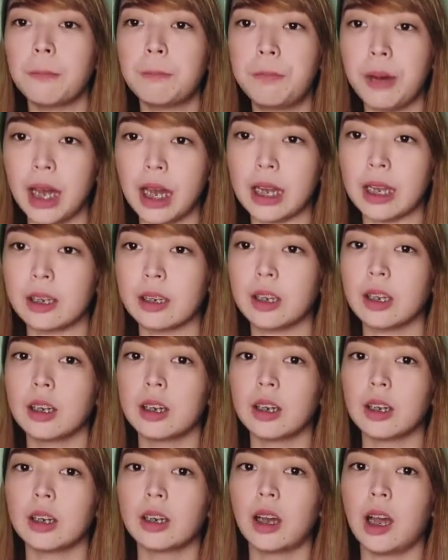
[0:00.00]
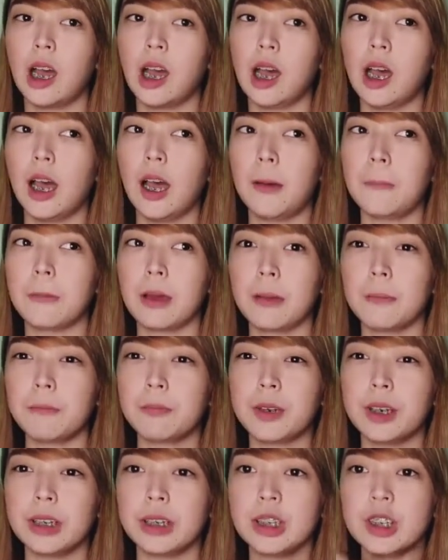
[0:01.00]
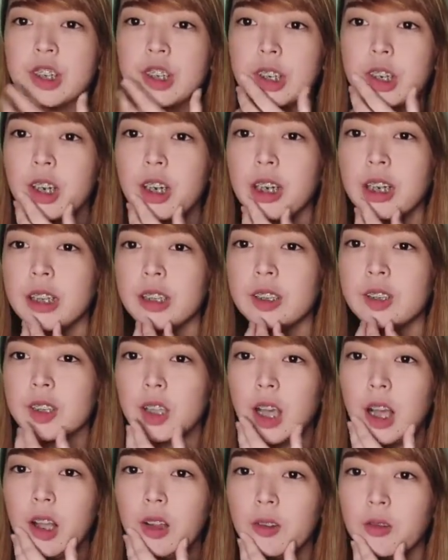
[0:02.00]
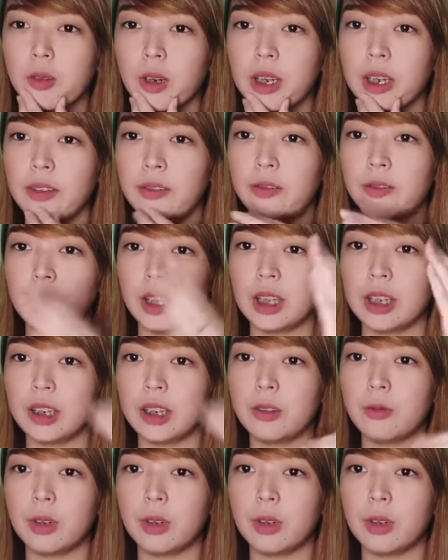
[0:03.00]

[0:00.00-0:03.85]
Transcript: but I'm pretty sure it's already flooded